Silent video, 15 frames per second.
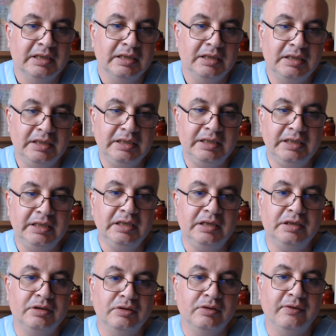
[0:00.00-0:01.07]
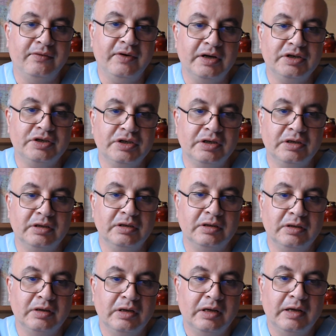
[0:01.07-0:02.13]
leading to functional
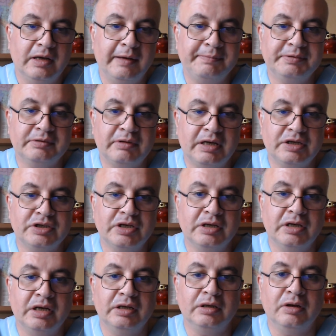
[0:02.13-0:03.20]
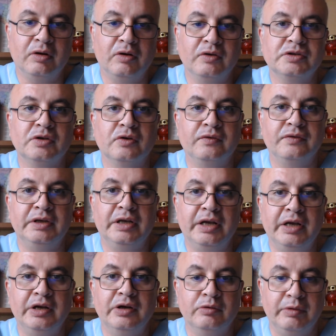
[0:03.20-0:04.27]
obstruction and loss of the
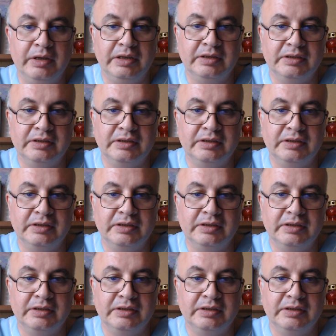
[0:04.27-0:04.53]
airway.